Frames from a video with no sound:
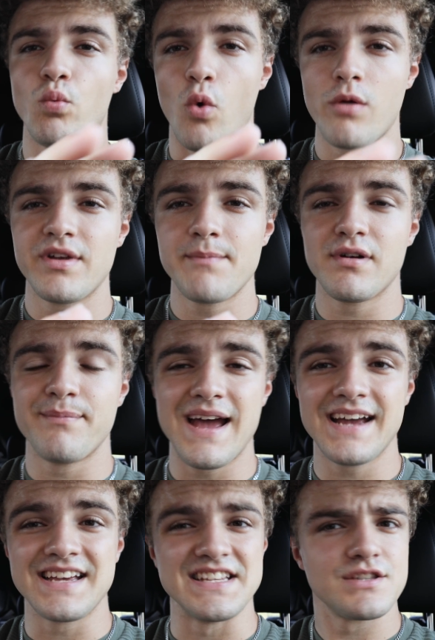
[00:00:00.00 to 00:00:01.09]
warming up your
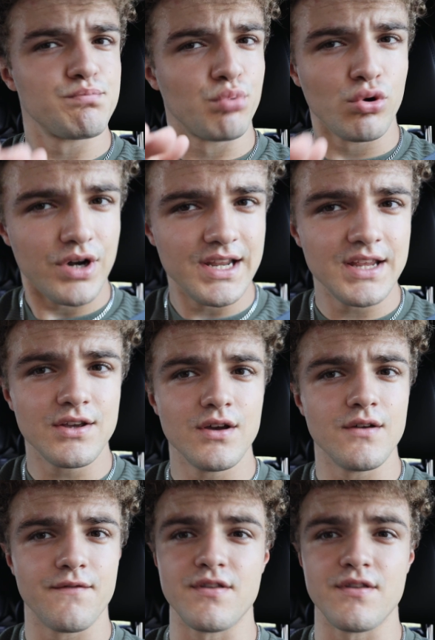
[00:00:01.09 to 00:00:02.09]
back is pretty good